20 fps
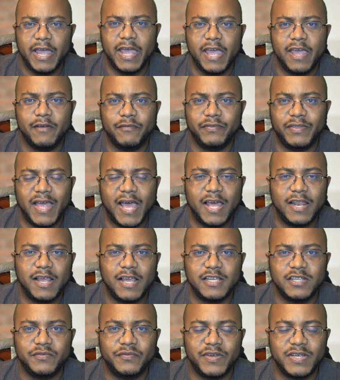if that
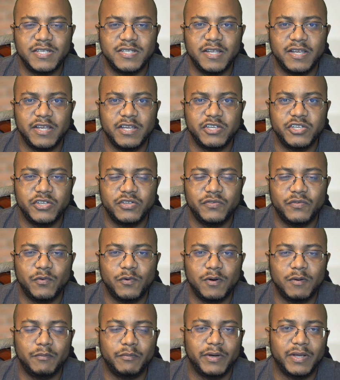has fixed the issues
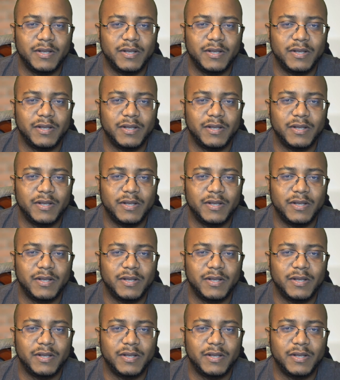for him.